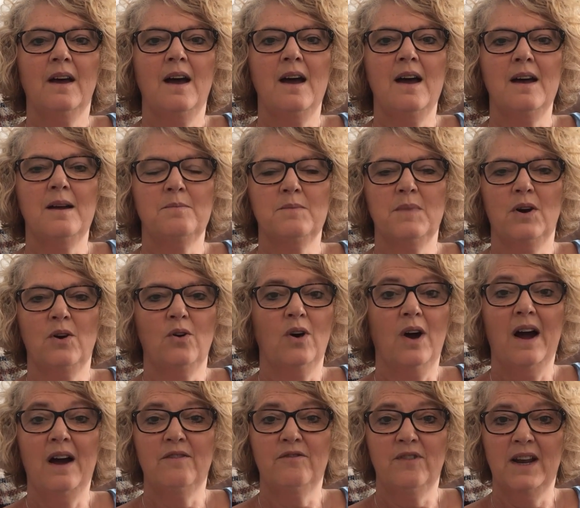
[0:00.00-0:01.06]
or
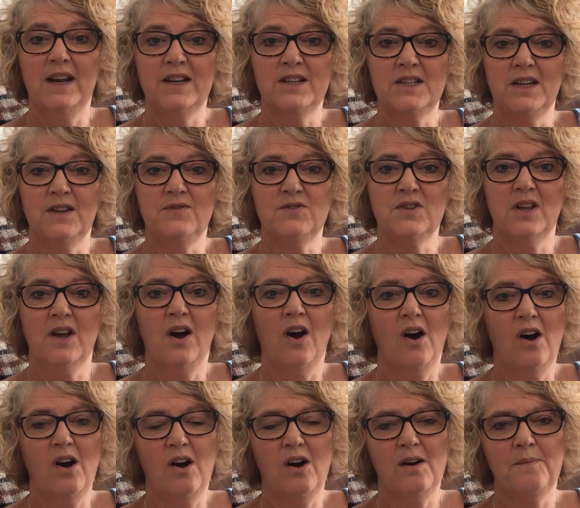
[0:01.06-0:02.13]
have relatives that
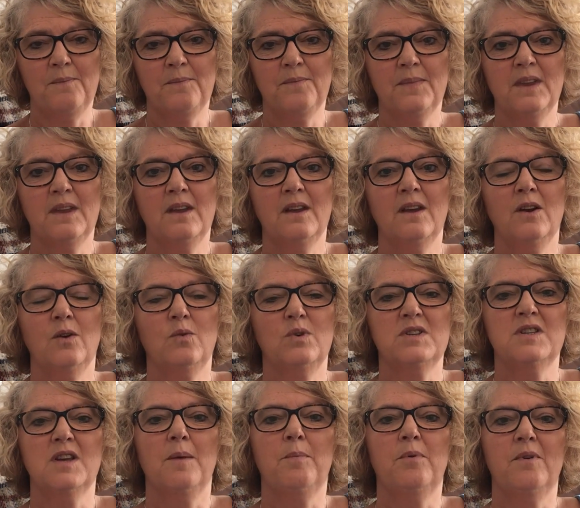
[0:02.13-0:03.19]
are. We're
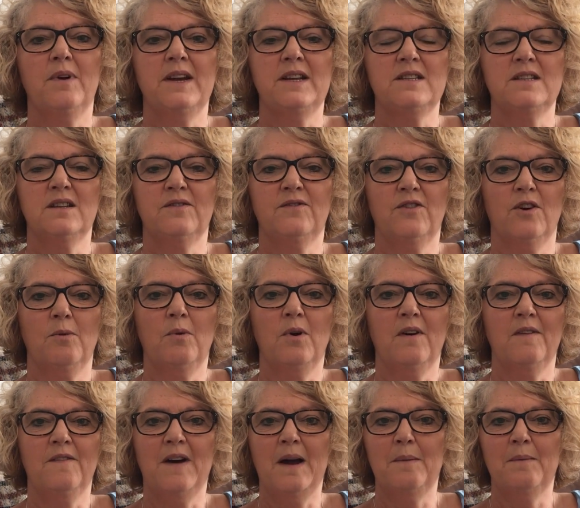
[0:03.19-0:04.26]
separated from
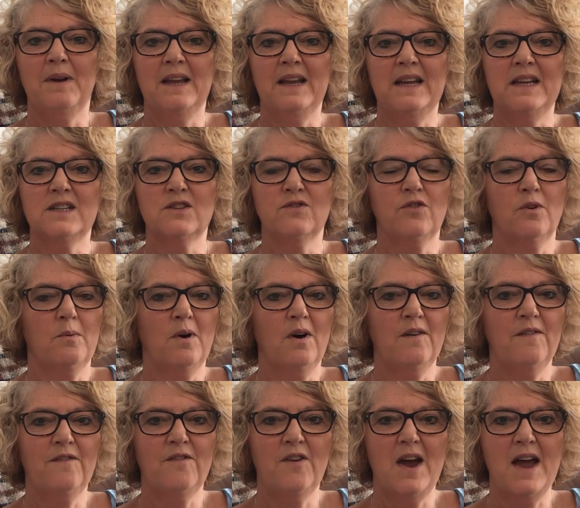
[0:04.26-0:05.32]
our families, from our
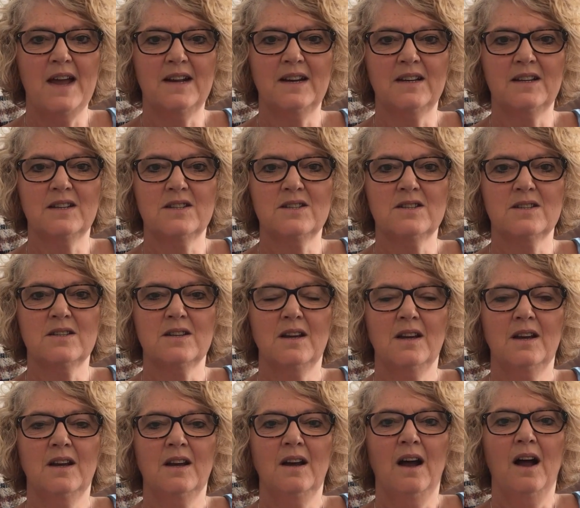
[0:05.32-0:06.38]
friends,
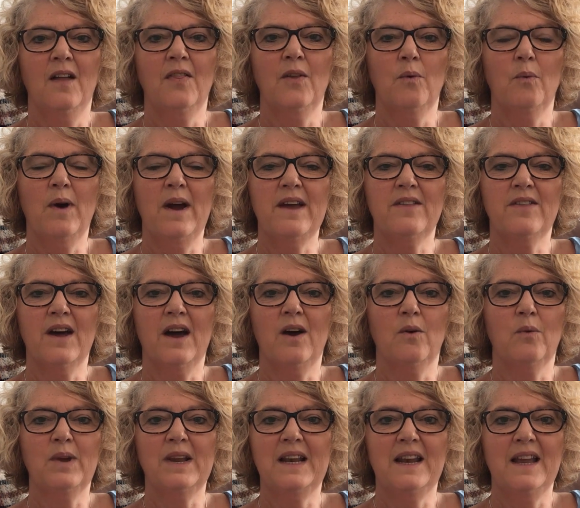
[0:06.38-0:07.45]
and the way
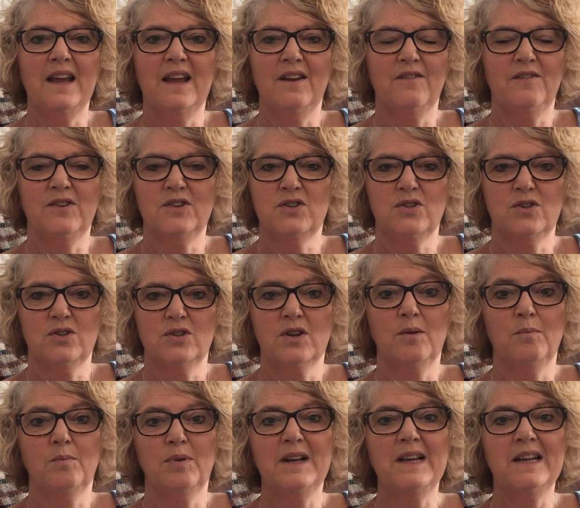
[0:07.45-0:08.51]
that we live has just
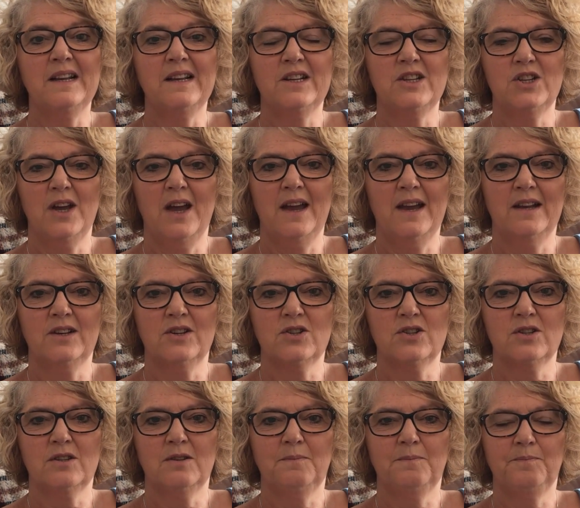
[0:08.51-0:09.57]
completely
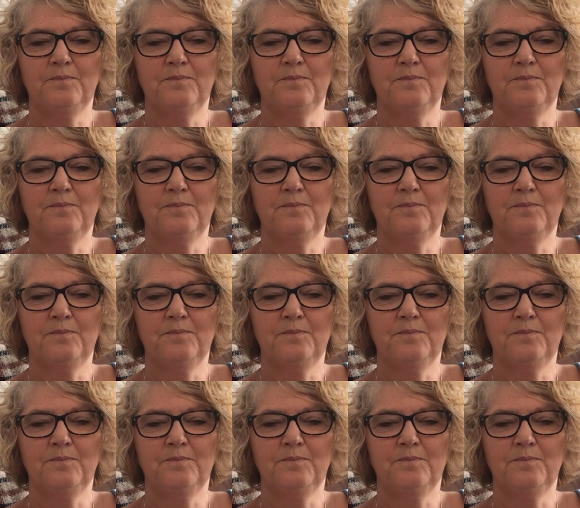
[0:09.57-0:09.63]
changed.